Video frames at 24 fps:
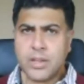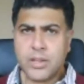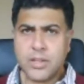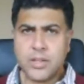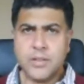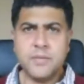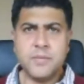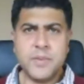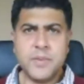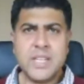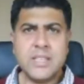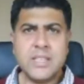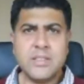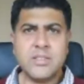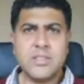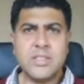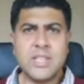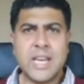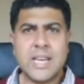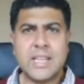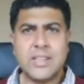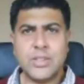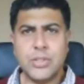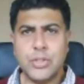convinced
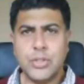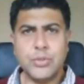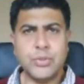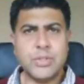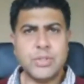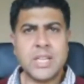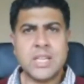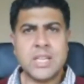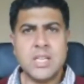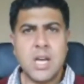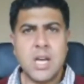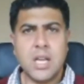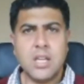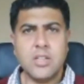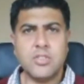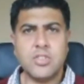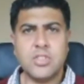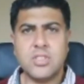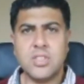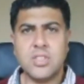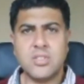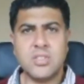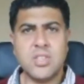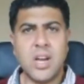that new
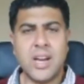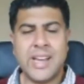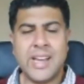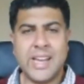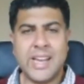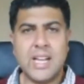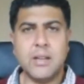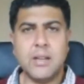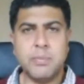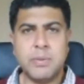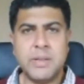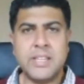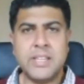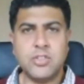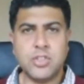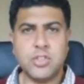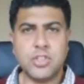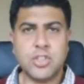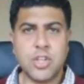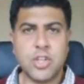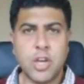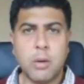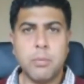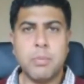technology does not help, it
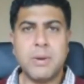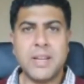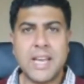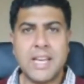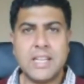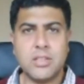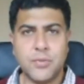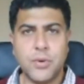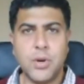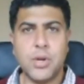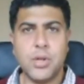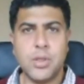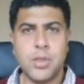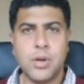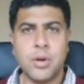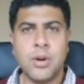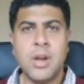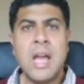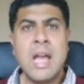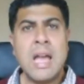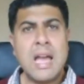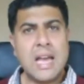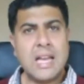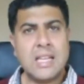just complicates things
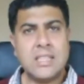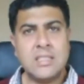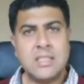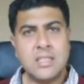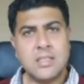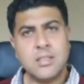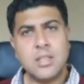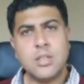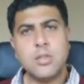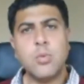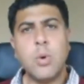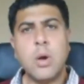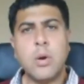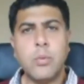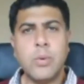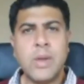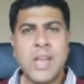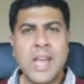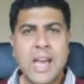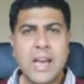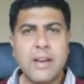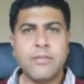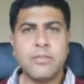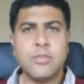further. And this is
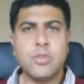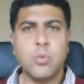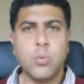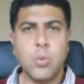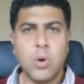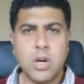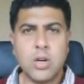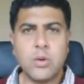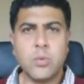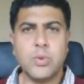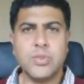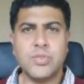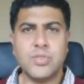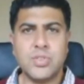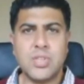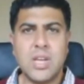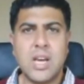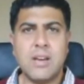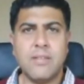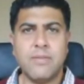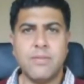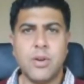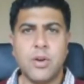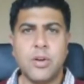what we have to work with
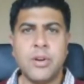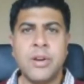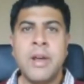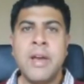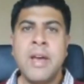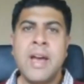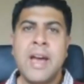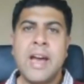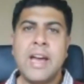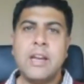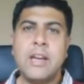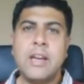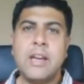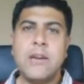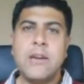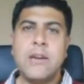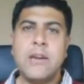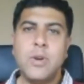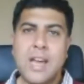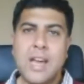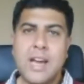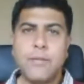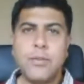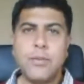staff on. And if
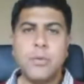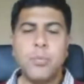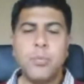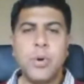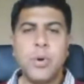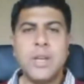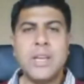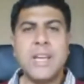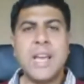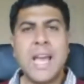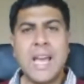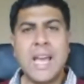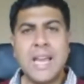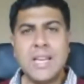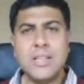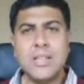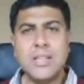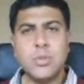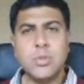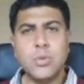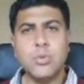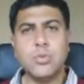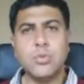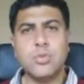we ever bring any
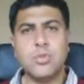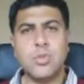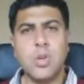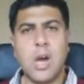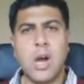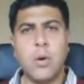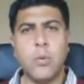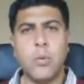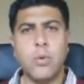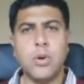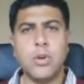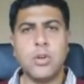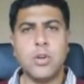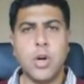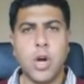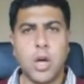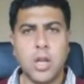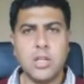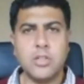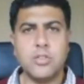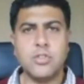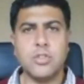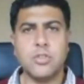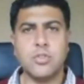tools to our
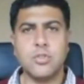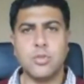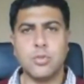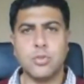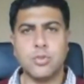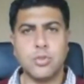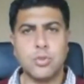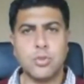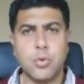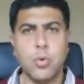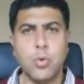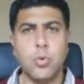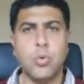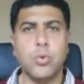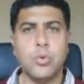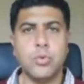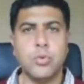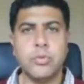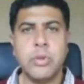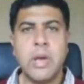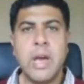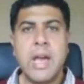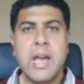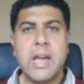colleges or schools,